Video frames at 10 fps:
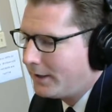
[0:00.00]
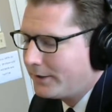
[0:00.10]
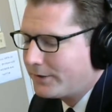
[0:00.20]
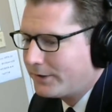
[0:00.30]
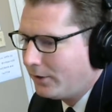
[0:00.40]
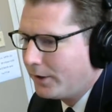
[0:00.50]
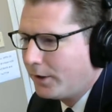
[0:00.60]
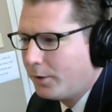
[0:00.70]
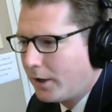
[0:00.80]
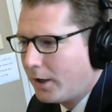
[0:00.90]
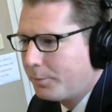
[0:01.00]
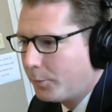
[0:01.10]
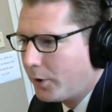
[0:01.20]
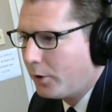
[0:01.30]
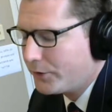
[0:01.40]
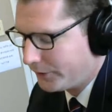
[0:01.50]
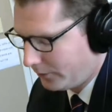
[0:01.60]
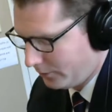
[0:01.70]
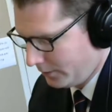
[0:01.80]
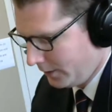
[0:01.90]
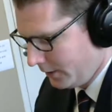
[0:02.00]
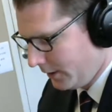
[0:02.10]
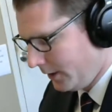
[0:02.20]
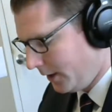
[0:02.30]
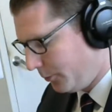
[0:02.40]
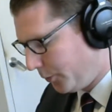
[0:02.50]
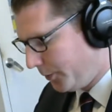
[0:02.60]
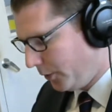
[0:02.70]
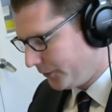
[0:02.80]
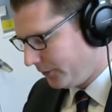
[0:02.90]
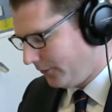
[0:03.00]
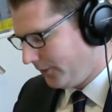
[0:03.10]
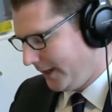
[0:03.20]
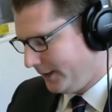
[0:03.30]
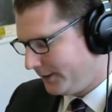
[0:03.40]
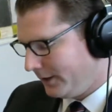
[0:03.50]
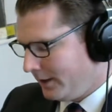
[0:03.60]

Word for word: it's still at a proposal, at a proposal phase.